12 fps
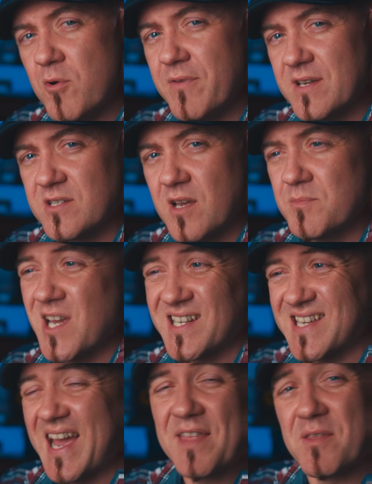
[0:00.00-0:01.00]
moving
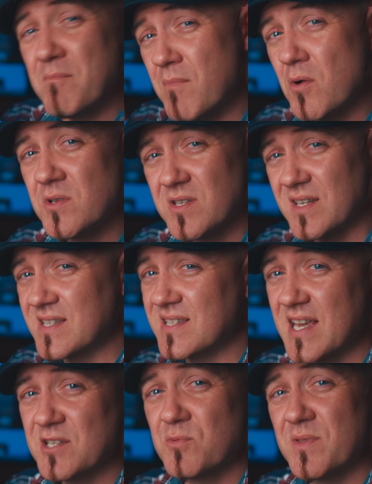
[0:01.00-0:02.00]
subjects, I had the most
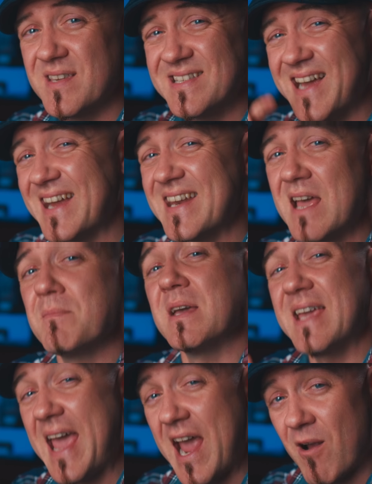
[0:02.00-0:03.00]
success with the
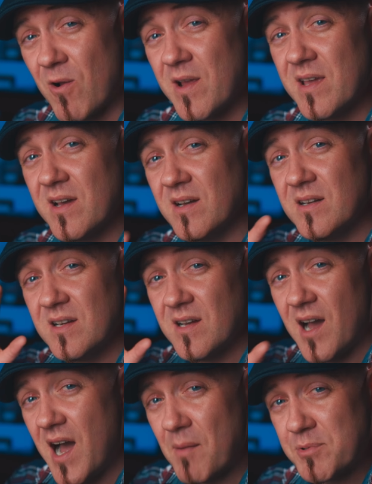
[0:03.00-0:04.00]
dynamic area
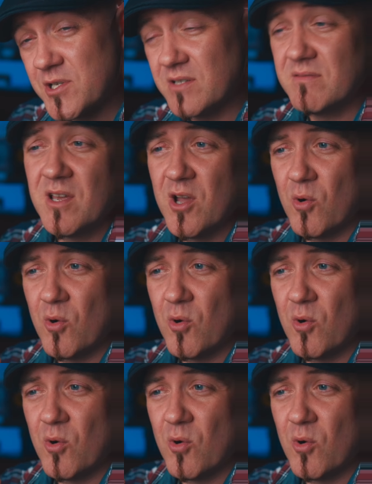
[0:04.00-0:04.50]
option,